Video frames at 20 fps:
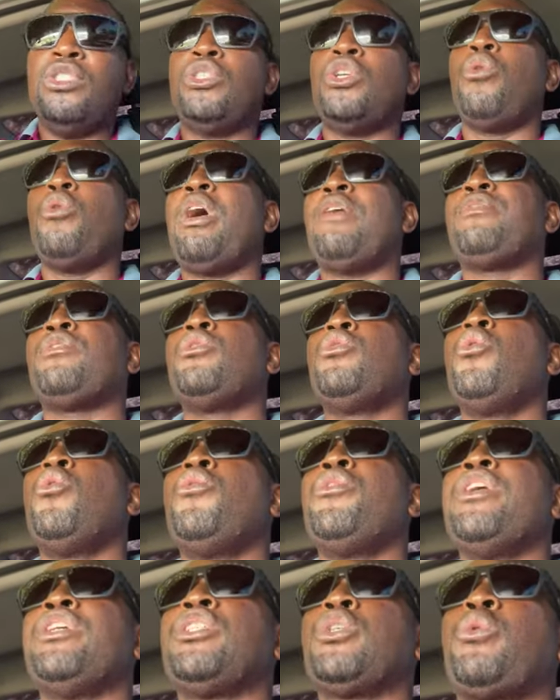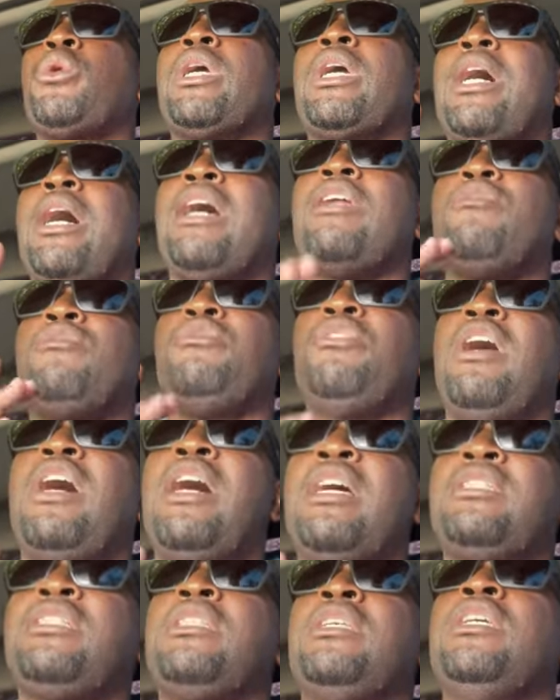So we have to do this quick and
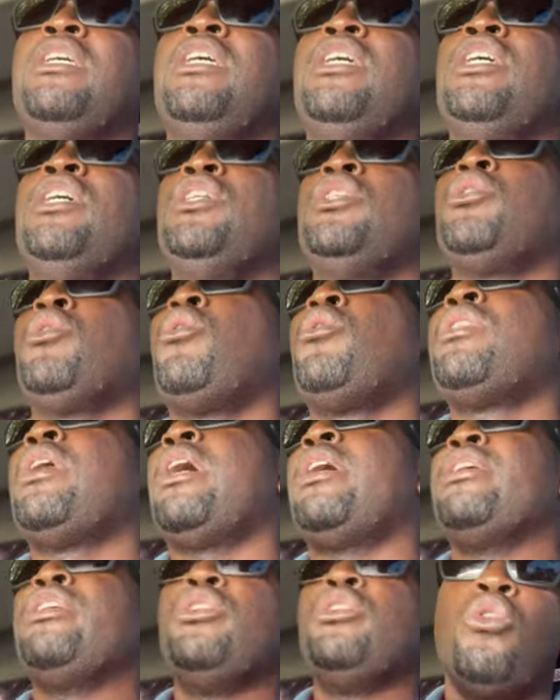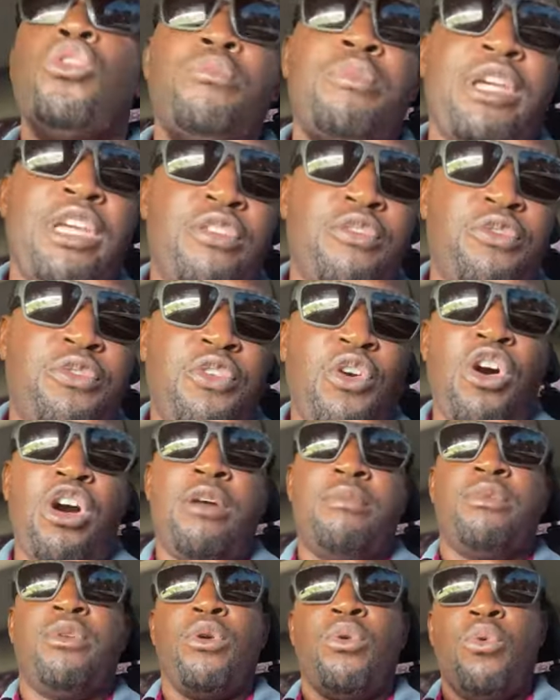fast, so that you'll be
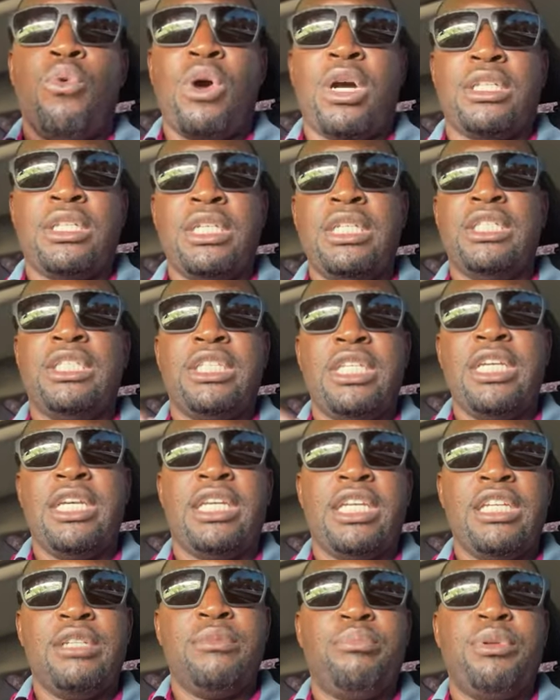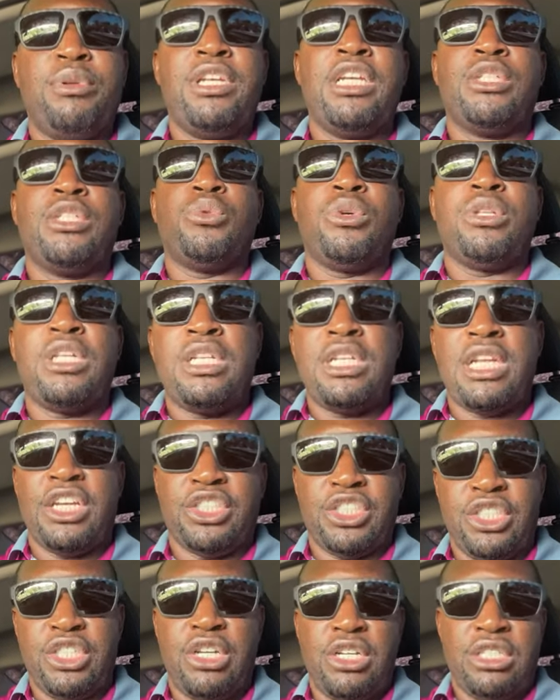informed what is taking place where the
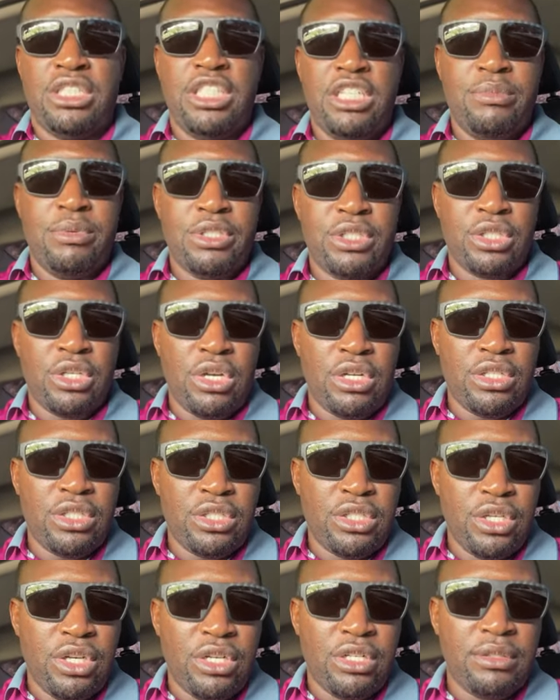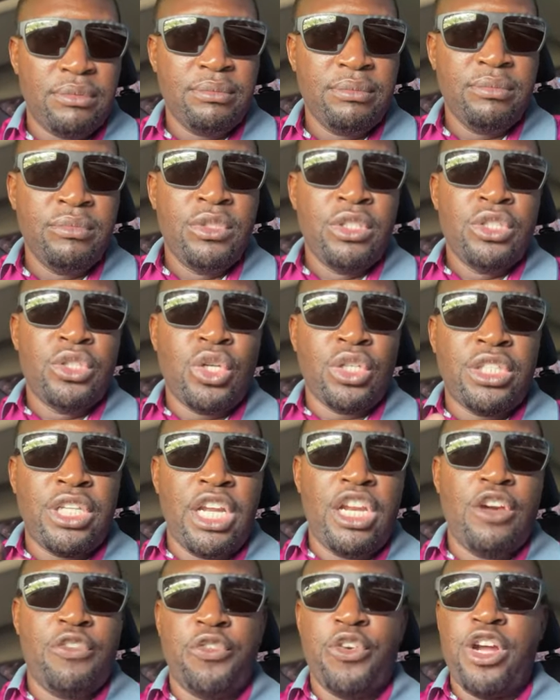national team is concerned. So
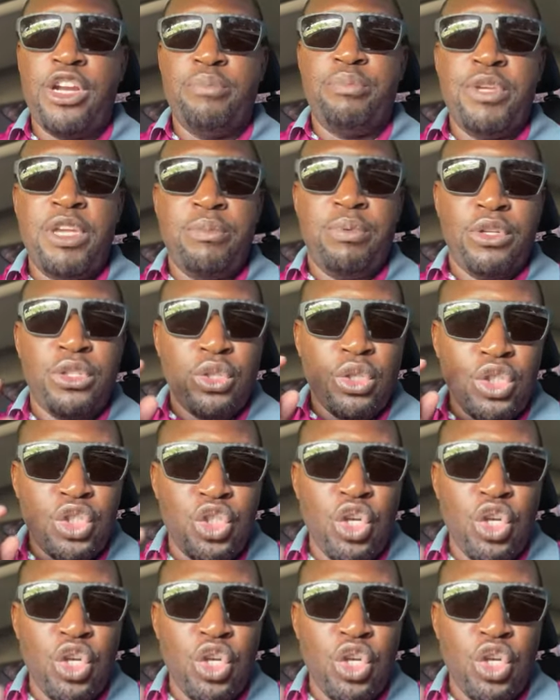tell your friend, people, to